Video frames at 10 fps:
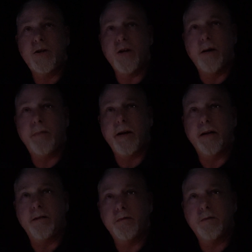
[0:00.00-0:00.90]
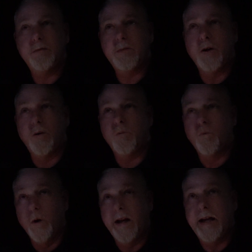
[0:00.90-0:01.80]
shopping,
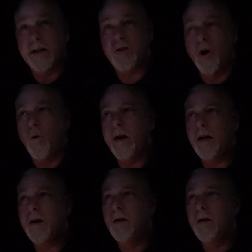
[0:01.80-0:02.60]
really gets going,